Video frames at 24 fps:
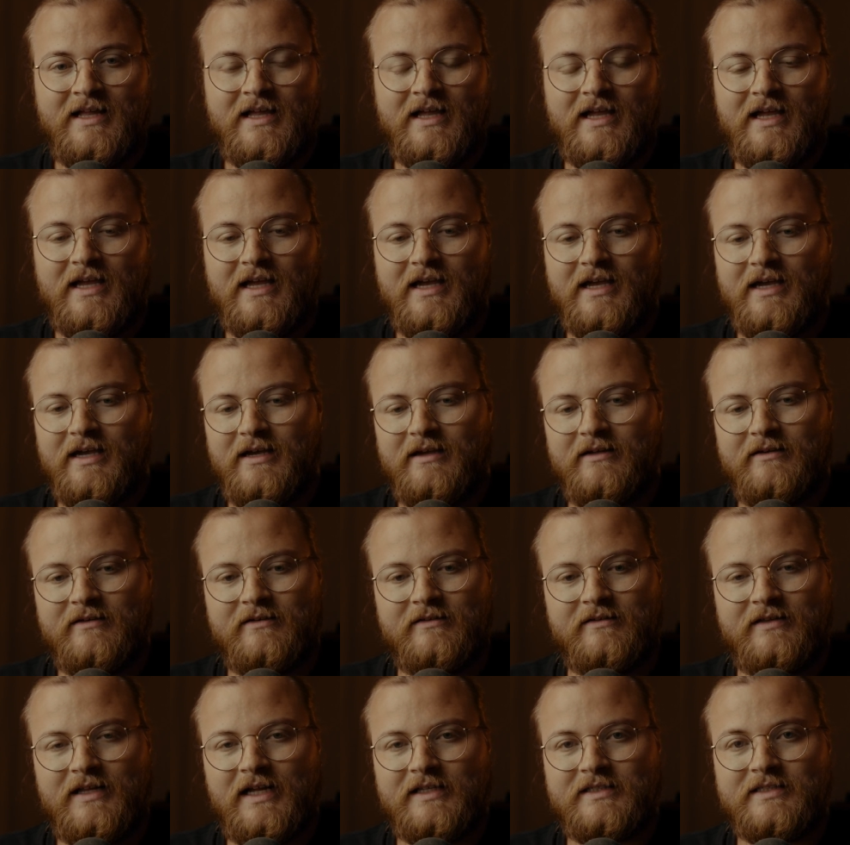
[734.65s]

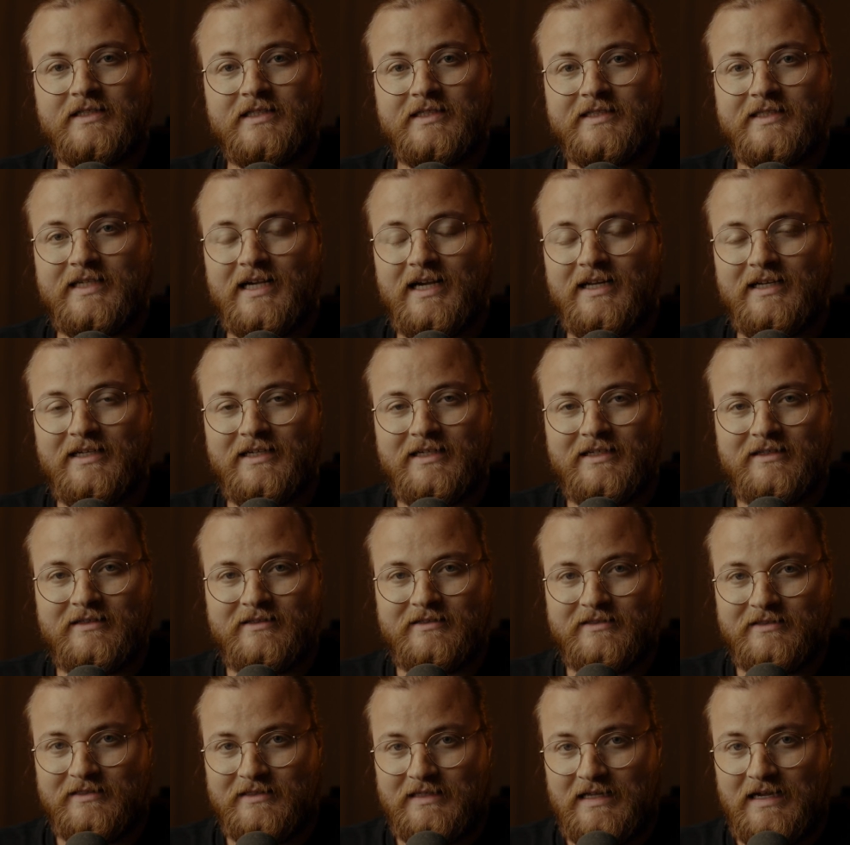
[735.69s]
and that's just kind of,
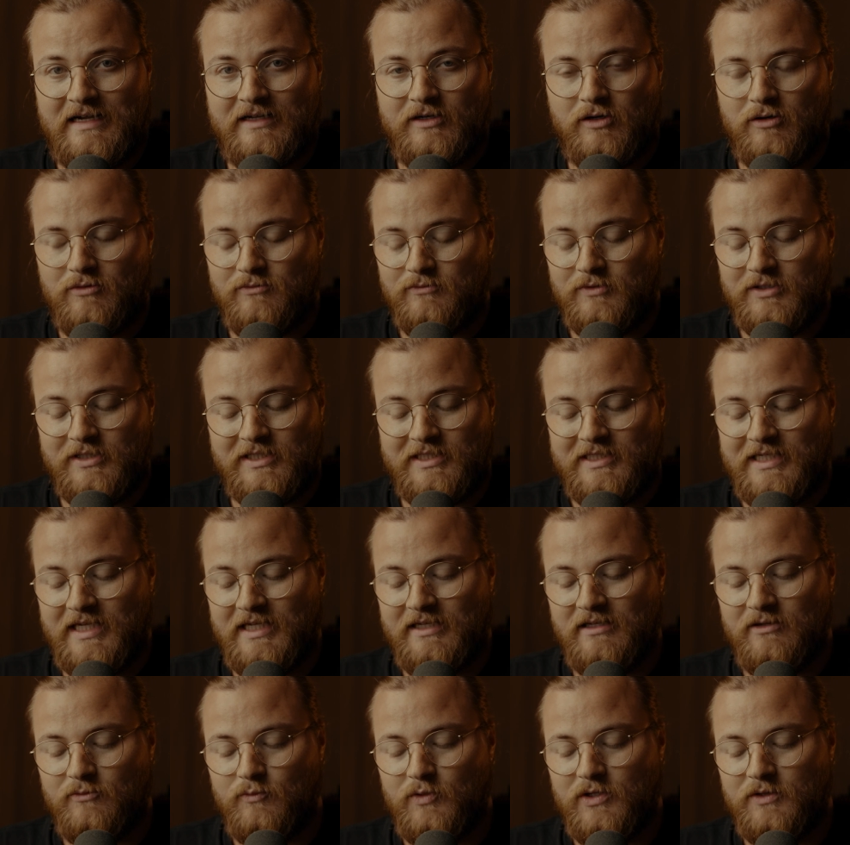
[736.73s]
I don't really
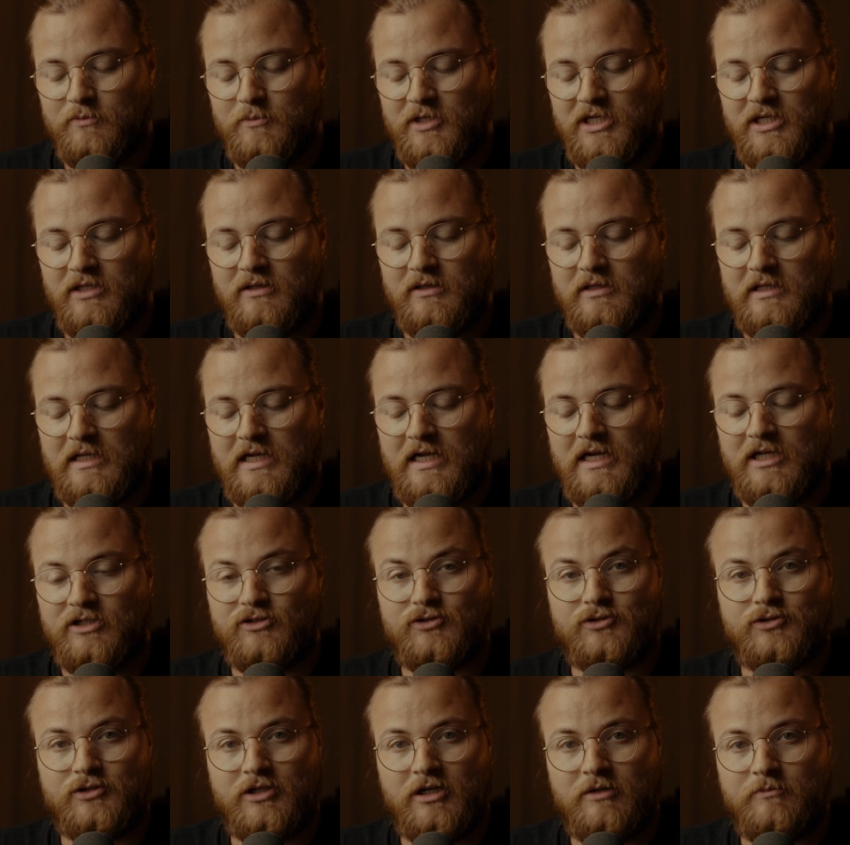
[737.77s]
take it with me on
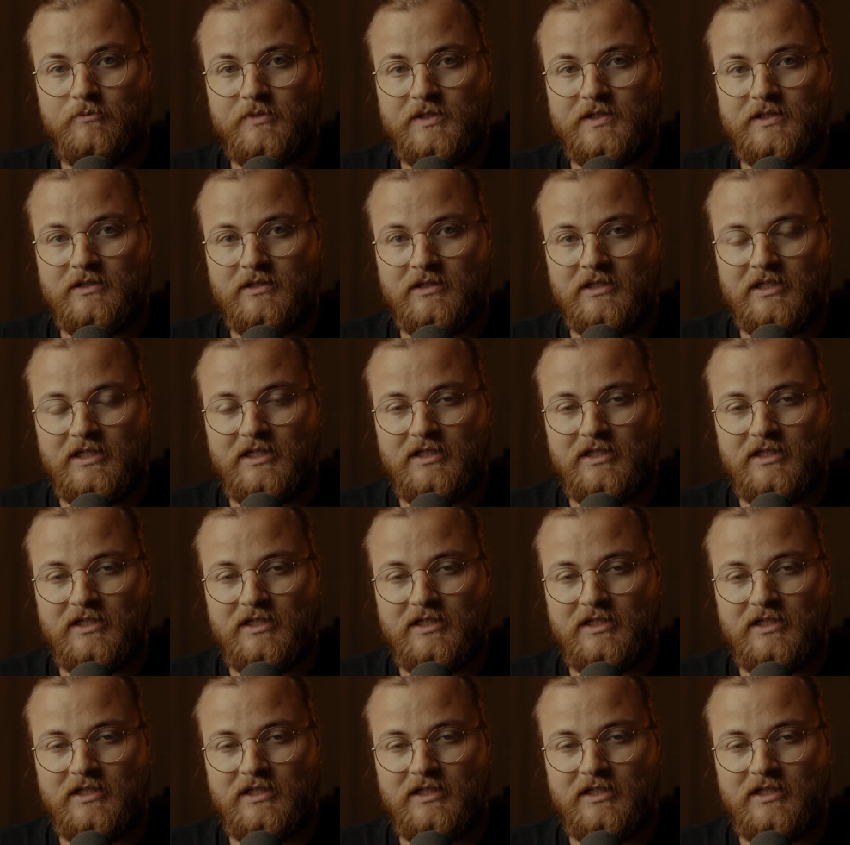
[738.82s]
trips.